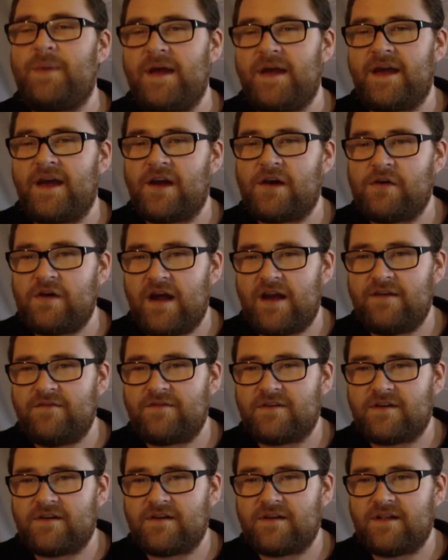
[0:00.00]
being a
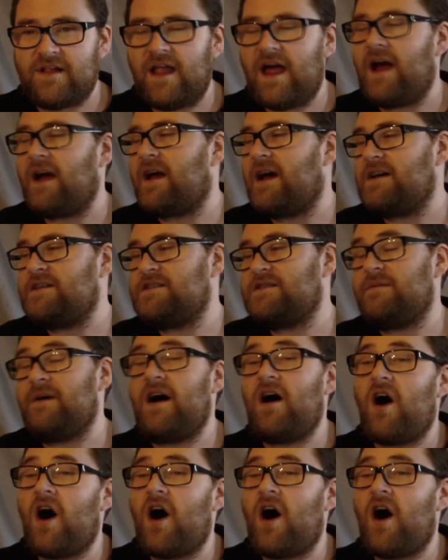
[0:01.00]
Creative Cloud customer.